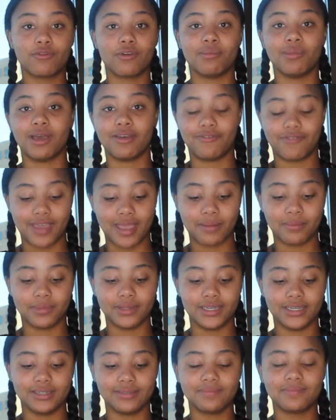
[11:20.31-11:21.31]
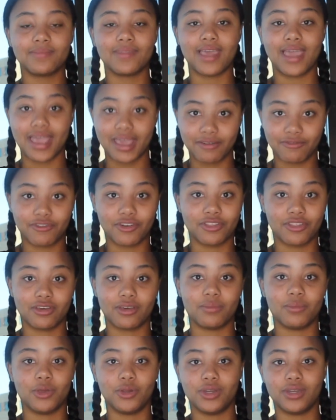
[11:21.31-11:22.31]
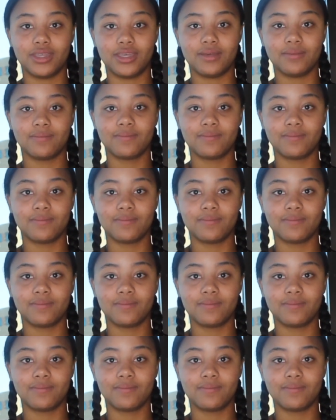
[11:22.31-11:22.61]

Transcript: for my family, and for the community.